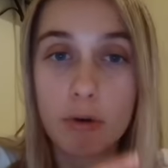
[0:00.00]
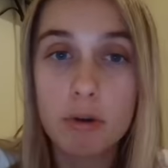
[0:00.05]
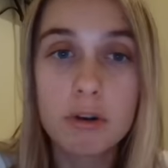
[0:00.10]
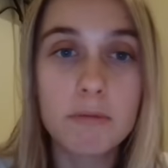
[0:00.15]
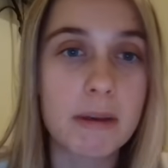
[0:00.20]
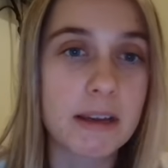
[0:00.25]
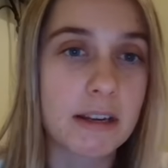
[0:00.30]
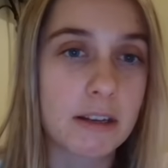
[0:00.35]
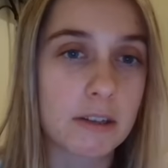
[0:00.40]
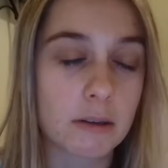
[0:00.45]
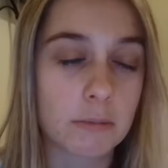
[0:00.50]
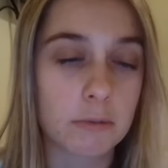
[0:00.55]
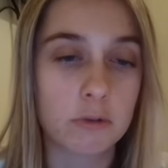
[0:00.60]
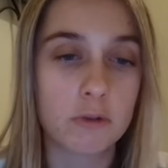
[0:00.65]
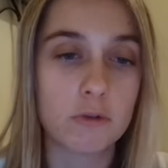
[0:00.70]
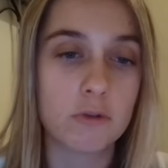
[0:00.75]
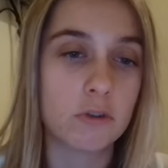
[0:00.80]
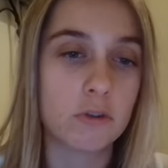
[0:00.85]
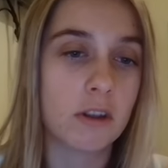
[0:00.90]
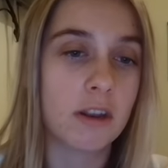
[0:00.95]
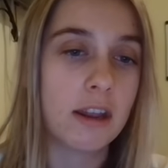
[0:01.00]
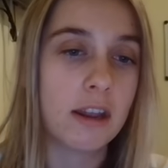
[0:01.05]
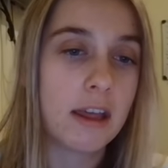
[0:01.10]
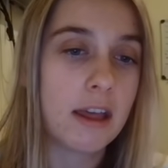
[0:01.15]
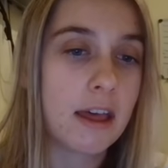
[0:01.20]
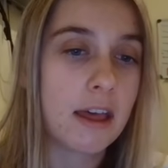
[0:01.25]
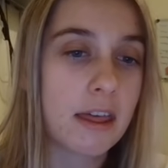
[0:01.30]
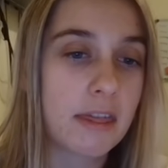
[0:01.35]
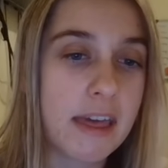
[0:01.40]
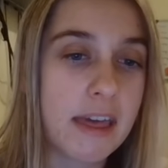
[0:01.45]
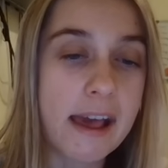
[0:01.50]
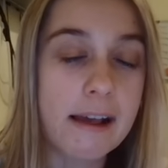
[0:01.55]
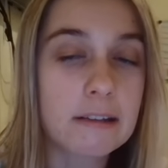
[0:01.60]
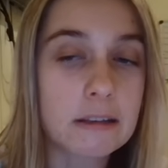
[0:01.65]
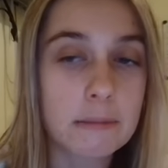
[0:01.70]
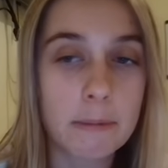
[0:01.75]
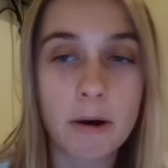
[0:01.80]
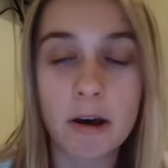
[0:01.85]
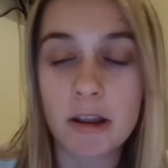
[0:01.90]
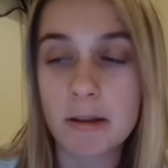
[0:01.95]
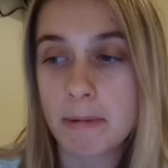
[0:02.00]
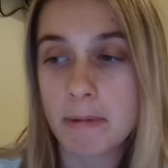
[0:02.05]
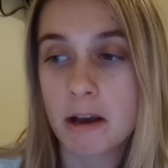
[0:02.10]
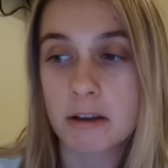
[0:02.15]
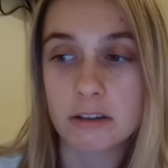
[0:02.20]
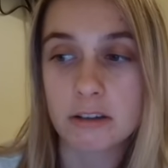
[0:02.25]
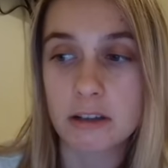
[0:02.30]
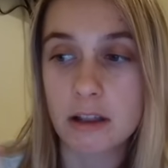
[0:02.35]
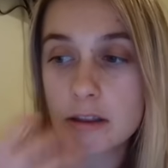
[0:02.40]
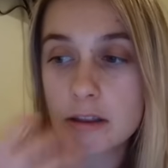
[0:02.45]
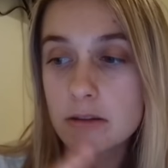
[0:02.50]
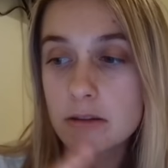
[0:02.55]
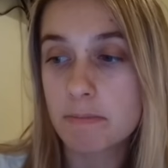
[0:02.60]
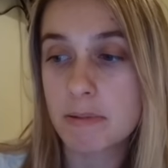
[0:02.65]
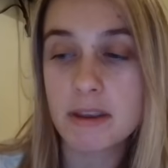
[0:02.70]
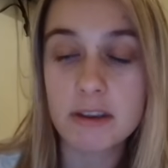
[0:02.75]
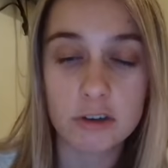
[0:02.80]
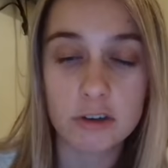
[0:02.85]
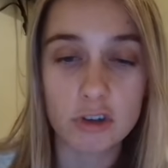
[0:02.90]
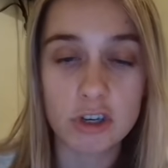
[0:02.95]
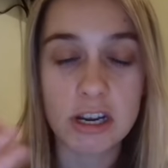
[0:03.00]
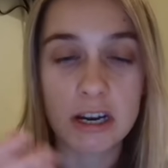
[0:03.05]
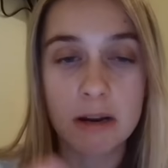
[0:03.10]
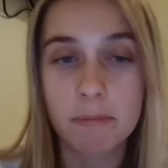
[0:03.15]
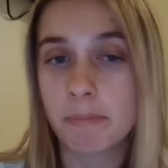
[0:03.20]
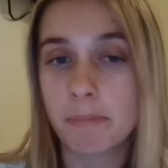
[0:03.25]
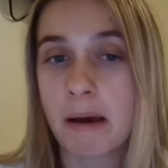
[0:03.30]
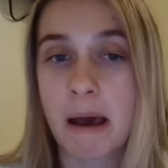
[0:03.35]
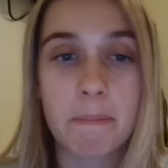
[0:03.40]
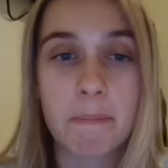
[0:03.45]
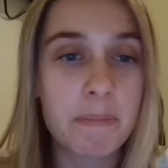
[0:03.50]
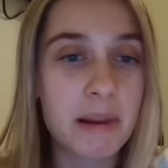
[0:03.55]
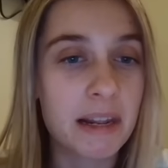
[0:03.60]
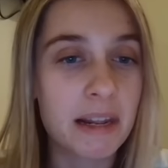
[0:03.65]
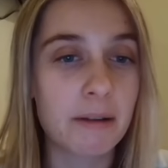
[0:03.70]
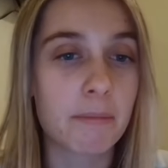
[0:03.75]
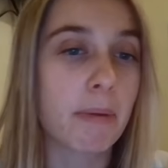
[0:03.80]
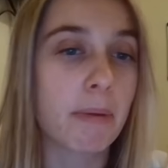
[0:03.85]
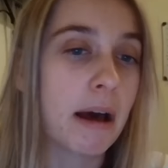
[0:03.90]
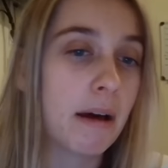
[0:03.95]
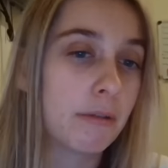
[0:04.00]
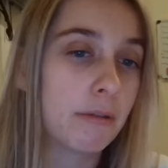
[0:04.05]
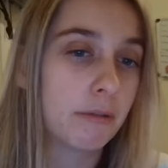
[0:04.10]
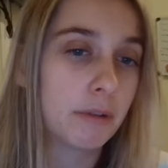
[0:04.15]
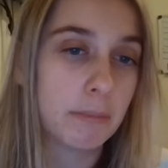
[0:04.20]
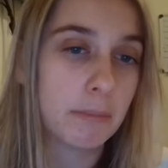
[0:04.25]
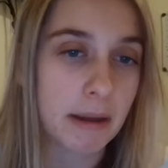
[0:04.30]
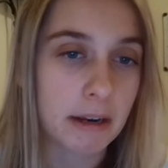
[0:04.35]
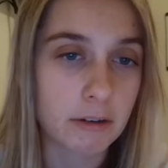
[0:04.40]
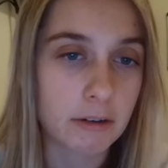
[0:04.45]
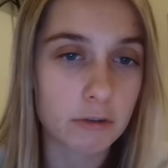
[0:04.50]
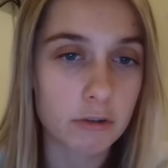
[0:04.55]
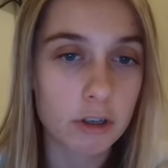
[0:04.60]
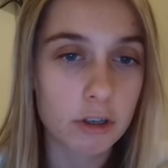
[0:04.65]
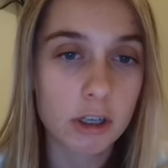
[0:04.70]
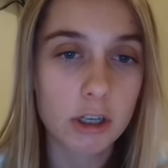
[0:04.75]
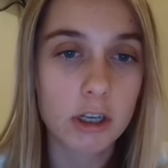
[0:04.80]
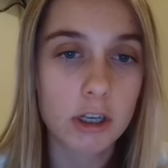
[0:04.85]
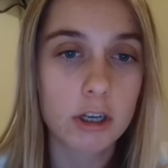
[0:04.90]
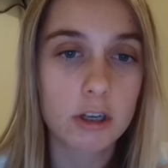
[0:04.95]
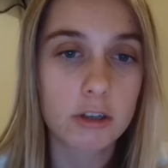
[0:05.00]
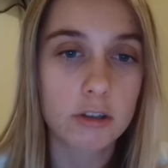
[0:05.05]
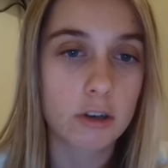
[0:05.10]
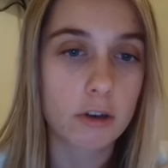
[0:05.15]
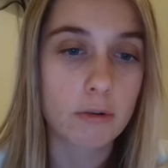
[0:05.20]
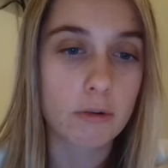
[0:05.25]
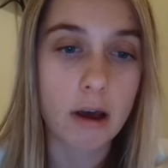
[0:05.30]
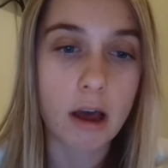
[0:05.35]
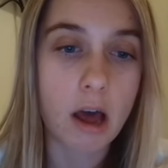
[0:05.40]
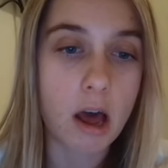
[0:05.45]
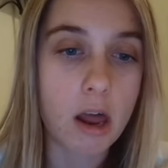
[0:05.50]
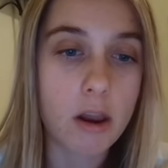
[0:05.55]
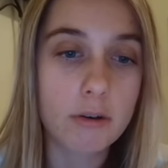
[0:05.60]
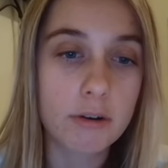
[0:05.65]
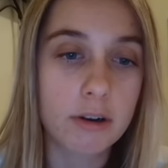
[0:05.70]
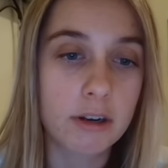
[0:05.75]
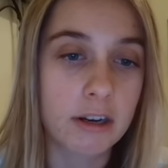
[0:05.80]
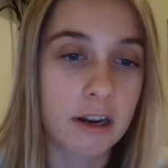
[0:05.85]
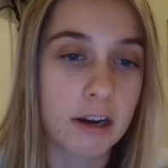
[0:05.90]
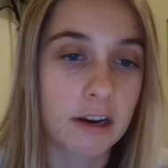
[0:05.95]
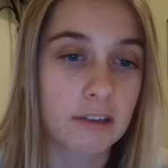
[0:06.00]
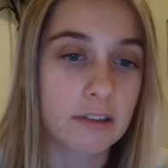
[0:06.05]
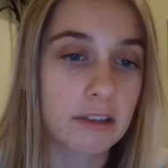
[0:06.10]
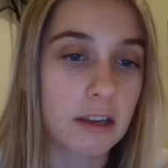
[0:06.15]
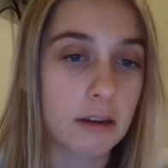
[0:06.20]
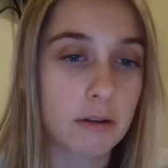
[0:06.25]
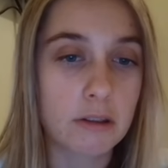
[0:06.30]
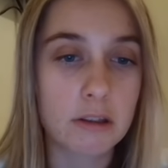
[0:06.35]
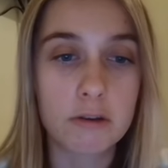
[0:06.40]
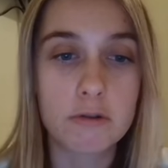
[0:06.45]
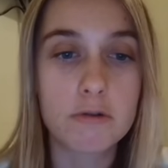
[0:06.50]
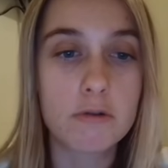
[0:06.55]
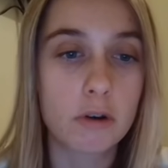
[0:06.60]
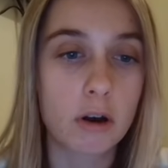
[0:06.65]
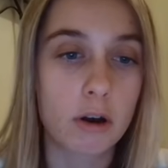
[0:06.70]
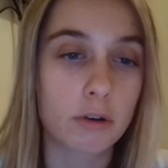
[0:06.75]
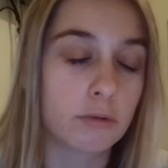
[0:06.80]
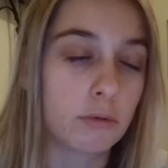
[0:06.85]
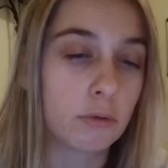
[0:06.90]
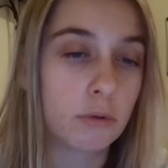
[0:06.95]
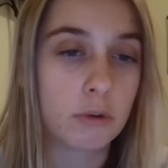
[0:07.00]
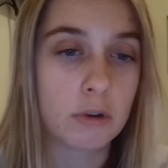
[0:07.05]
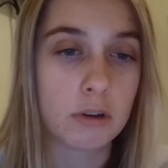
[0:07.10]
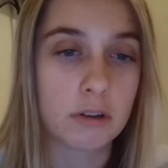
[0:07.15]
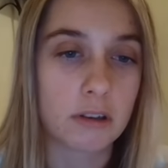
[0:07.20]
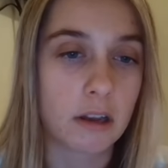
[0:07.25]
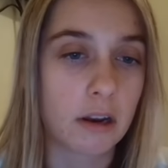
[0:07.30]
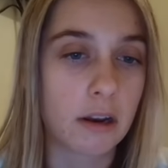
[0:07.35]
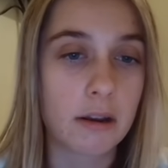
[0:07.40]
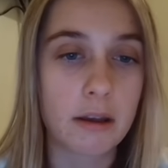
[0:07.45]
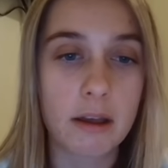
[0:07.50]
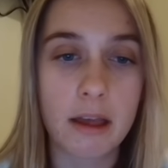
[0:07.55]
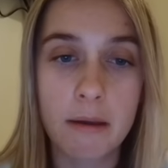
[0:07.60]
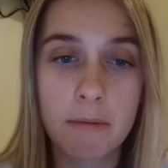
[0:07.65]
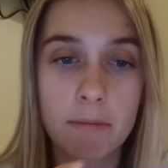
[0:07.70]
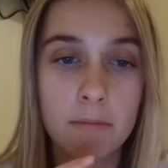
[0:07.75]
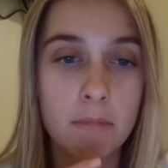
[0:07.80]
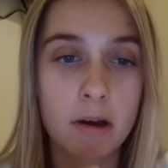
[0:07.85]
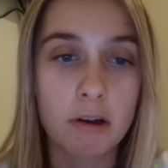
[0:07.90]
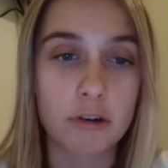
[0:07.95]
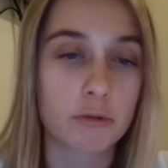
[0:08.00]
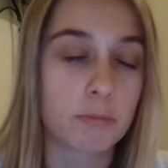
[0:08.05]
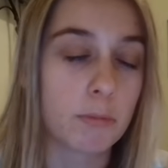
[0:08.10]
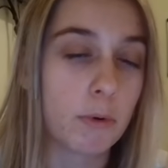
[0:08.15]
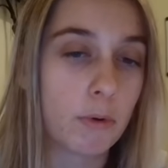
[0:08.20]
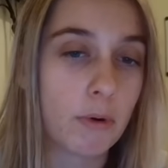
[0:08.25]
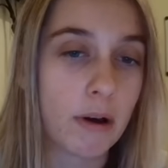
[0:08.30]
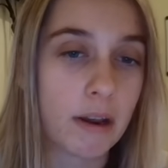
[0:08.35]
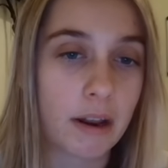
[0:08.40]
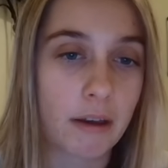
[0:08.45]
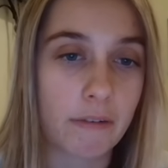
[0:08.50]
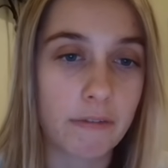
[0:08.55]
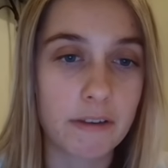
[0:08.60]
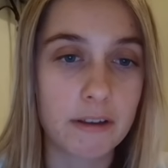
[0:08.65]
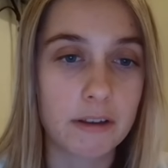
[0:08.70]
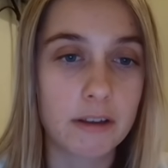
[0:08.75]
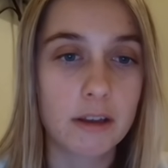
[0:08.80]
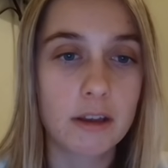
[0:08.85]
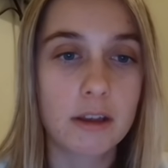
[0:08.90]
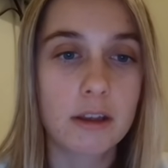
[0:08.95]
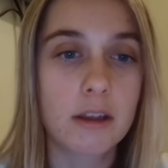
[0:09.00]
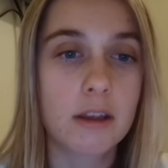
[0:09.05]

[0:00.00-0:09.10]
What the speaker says: couldn't make a substitution. They had to park the bus. PSG had about £1 billion on the bench. So I look at it and I say the Newcastle couldn't have done much more. And I think